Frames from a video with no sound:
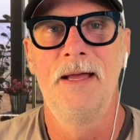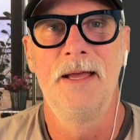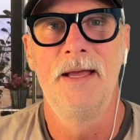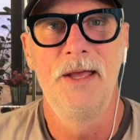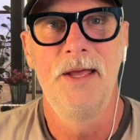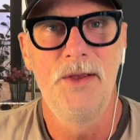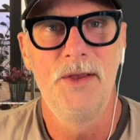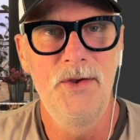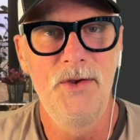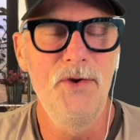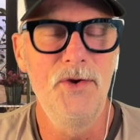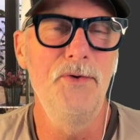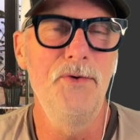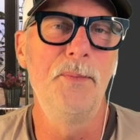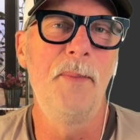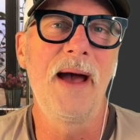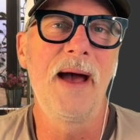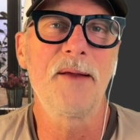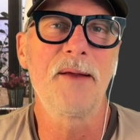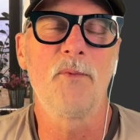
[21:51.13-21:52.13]
you
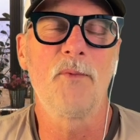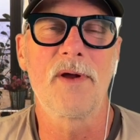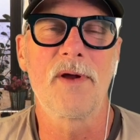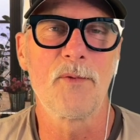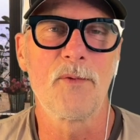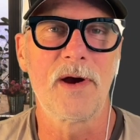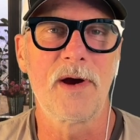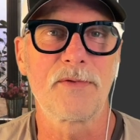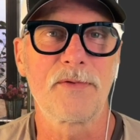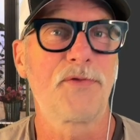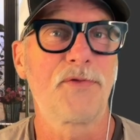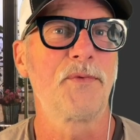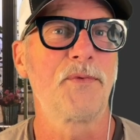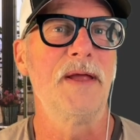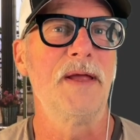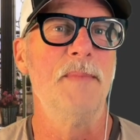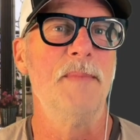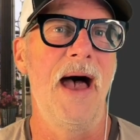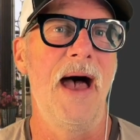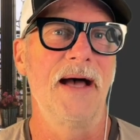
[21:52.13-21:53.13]
might want to wear 3
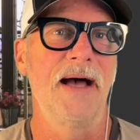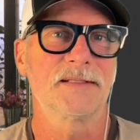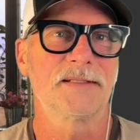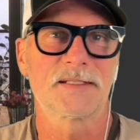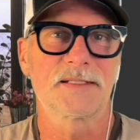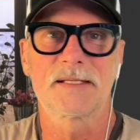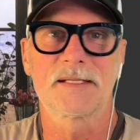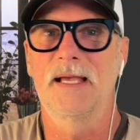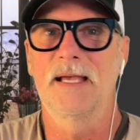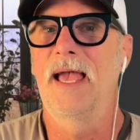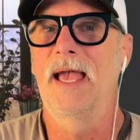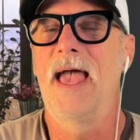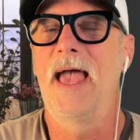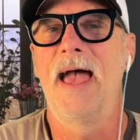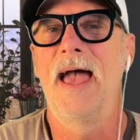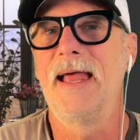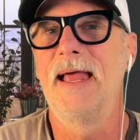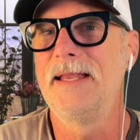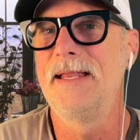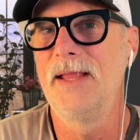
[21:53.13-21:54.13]
masks,
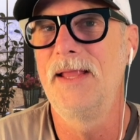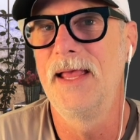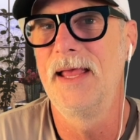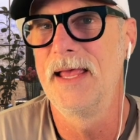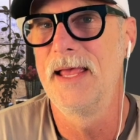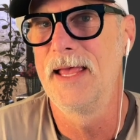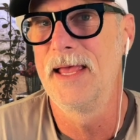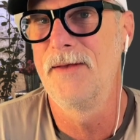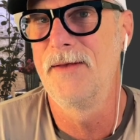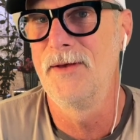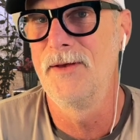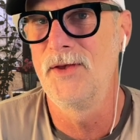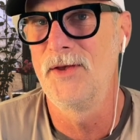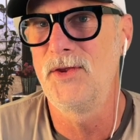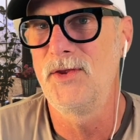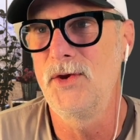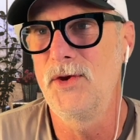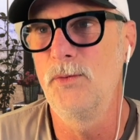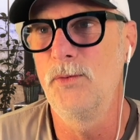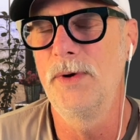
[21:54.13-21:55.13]
and
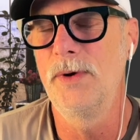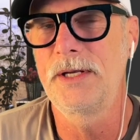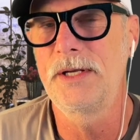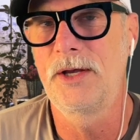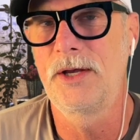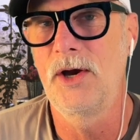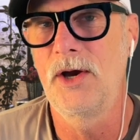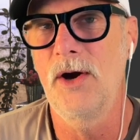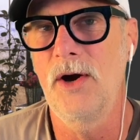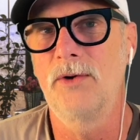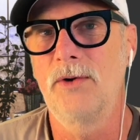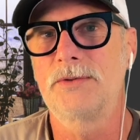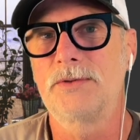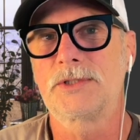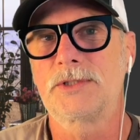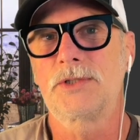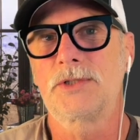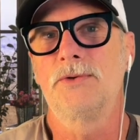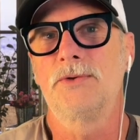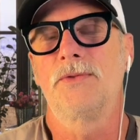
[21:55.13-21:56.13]
you would go
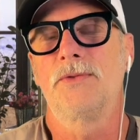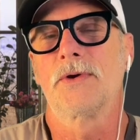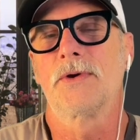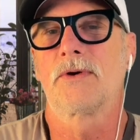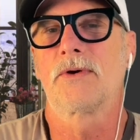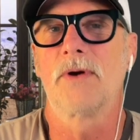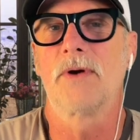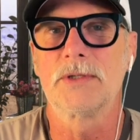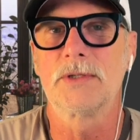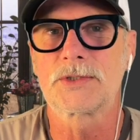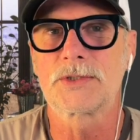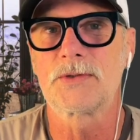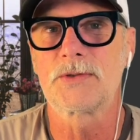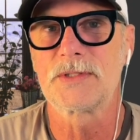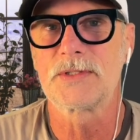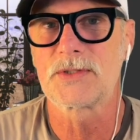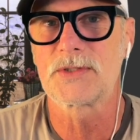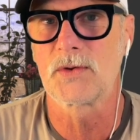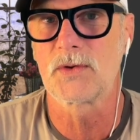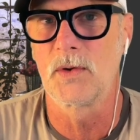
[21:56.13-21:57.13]
to the grocery
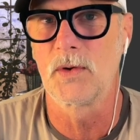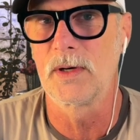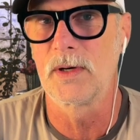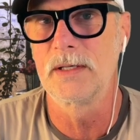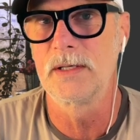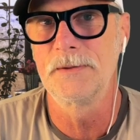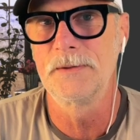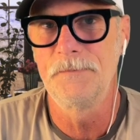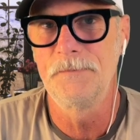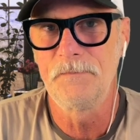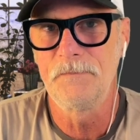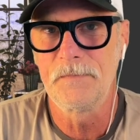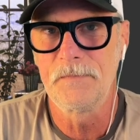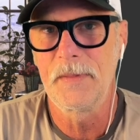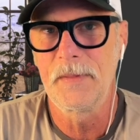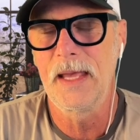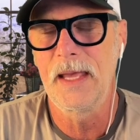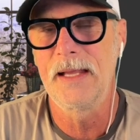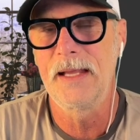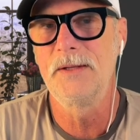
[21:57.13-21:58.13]
store
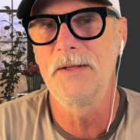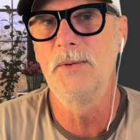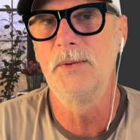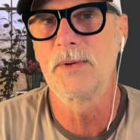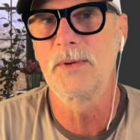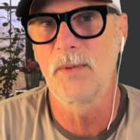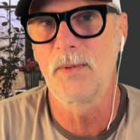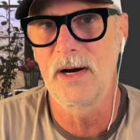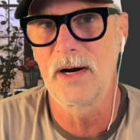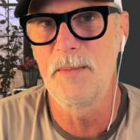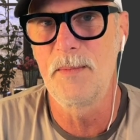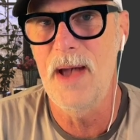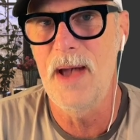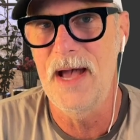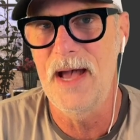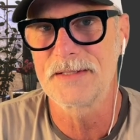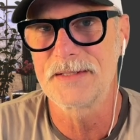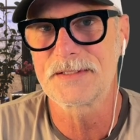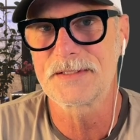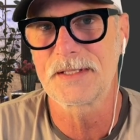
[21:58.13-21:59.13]
and you would wear a
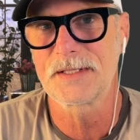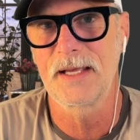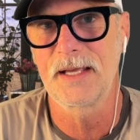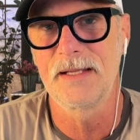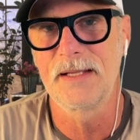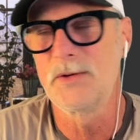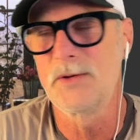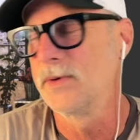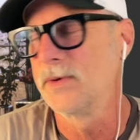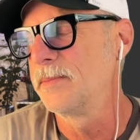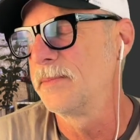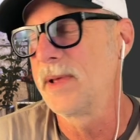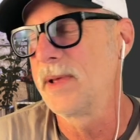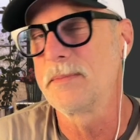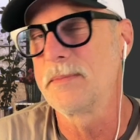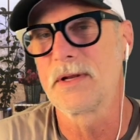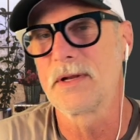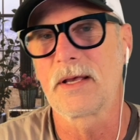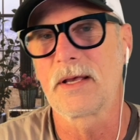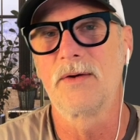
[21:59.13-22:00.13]
mask, and you wouldn't be
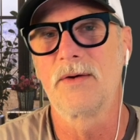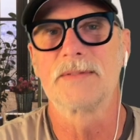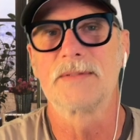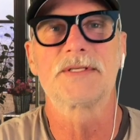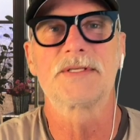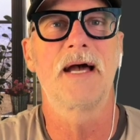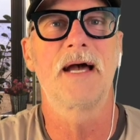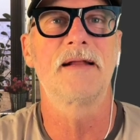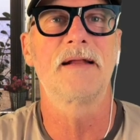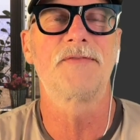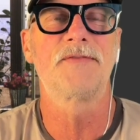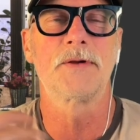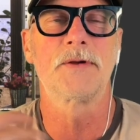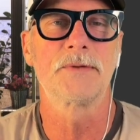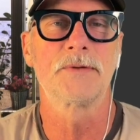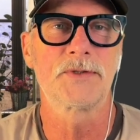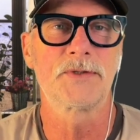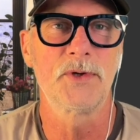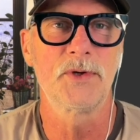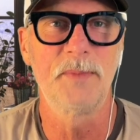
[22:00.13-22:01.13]
able to inside if there were
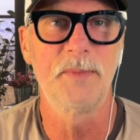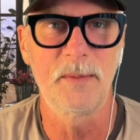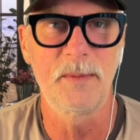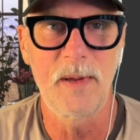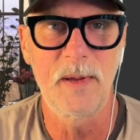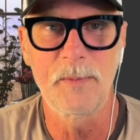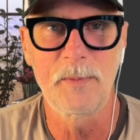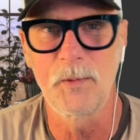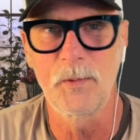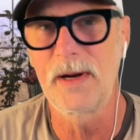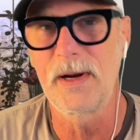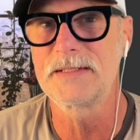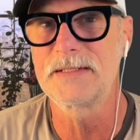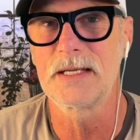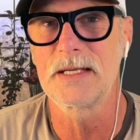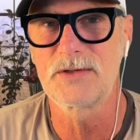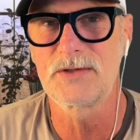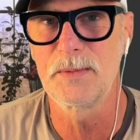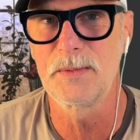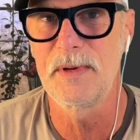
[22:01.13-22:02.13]
too many people. When I say
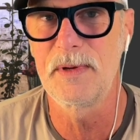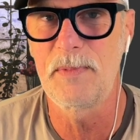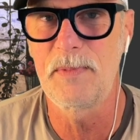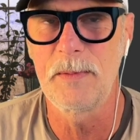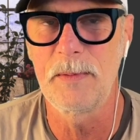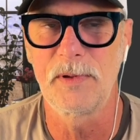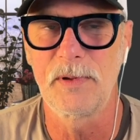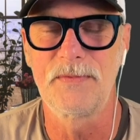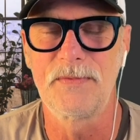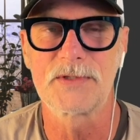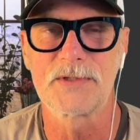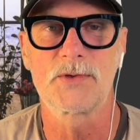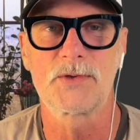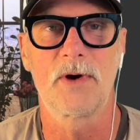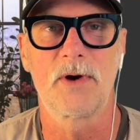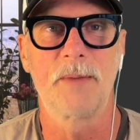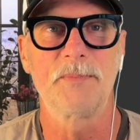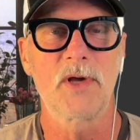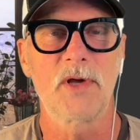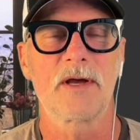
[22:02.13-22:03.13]
too many people in the store,
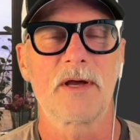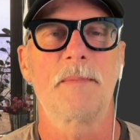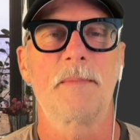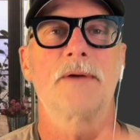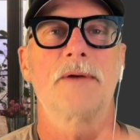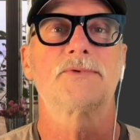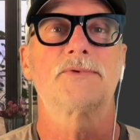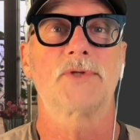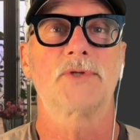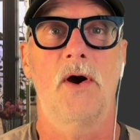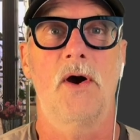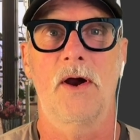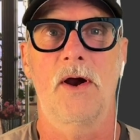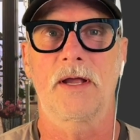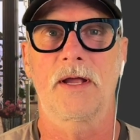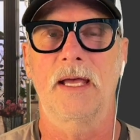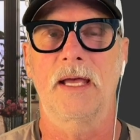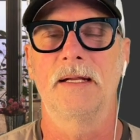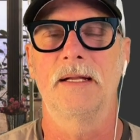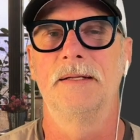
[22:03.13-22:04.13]
I'm talking about
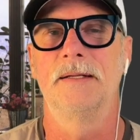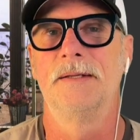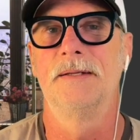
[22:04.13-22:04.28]
Target,